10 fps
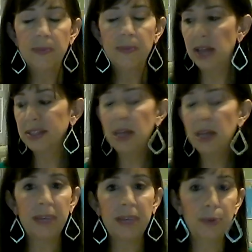Now, some
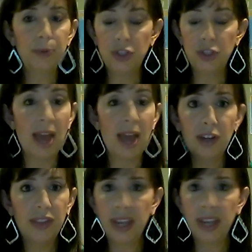people do
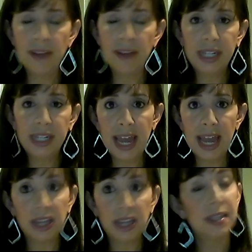everything every
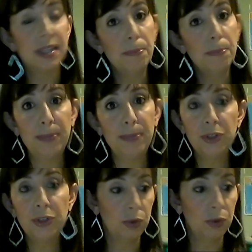day. Some people
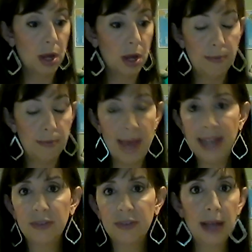do
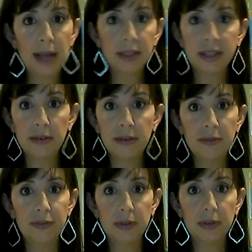massive amounts of
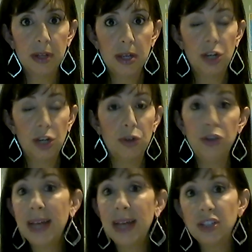new
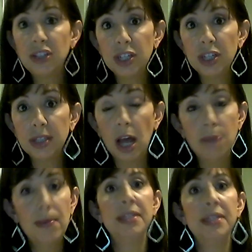messages on
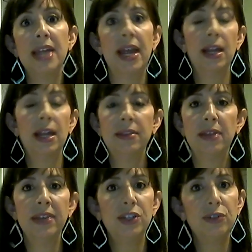Monday, and then
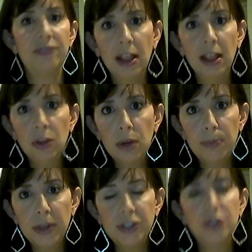they do follow-up
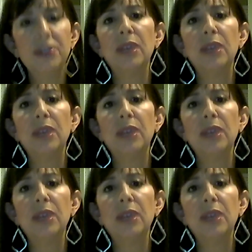on Tuesday.